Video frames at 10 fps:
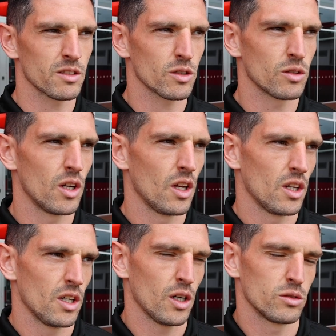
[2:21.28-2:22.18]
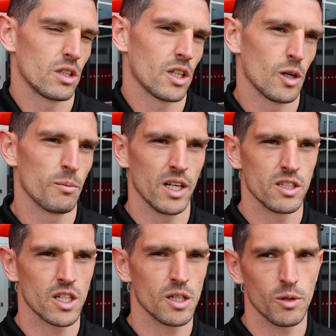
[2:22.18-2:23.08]
in, so it'll take a little
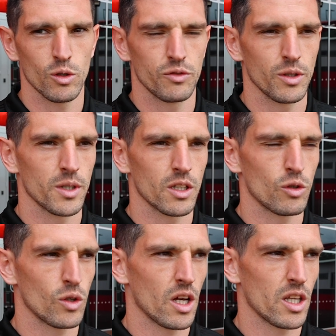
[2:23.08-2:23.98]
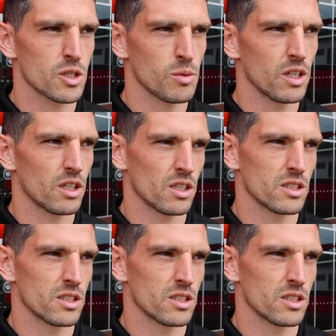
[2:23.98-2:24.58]
bit of gel, but hopefully we can do that this week.